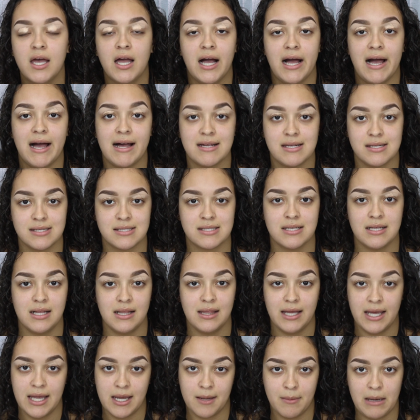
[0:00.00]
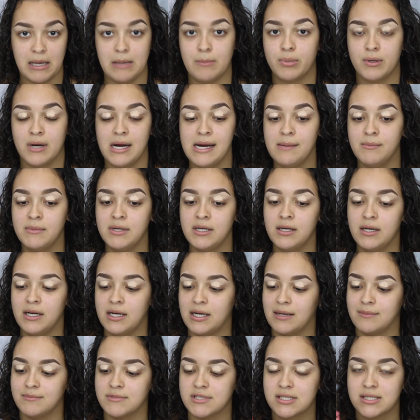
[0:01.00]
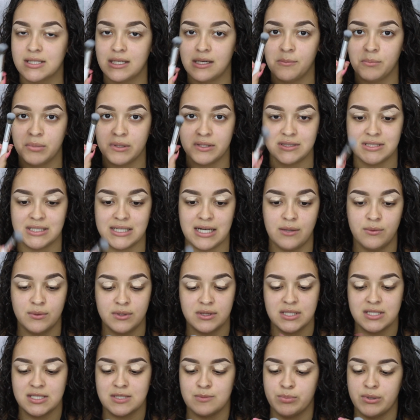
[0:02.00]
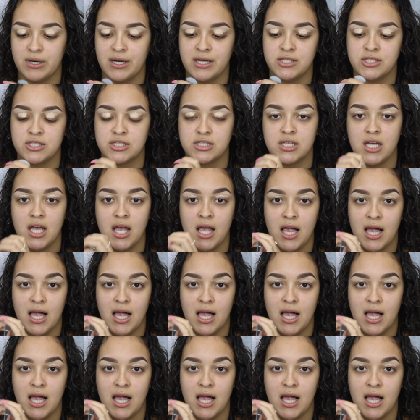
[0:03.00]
as like my primer, and I'm just gonna blend it out with this brush.